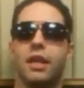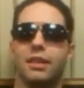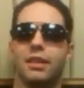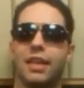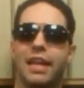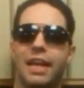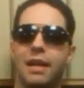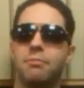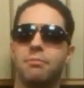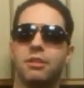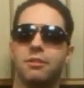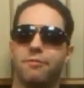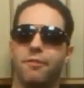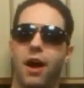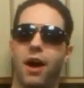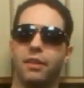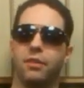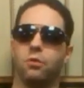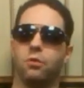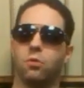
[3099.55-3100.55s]
let him
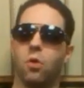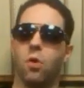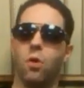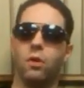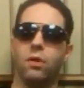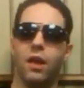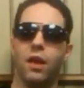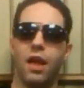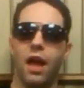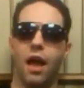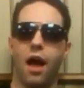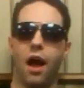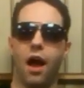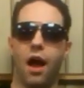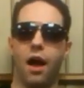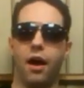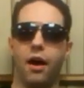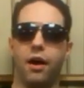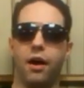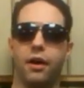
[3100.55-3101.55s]
define the role.
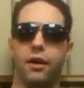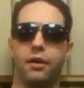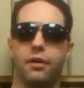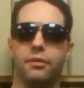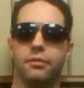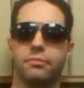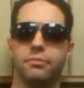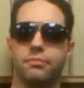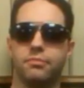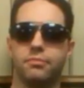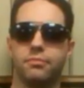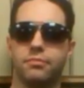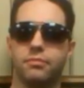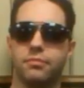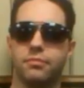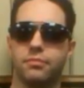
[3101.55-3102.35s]
Um,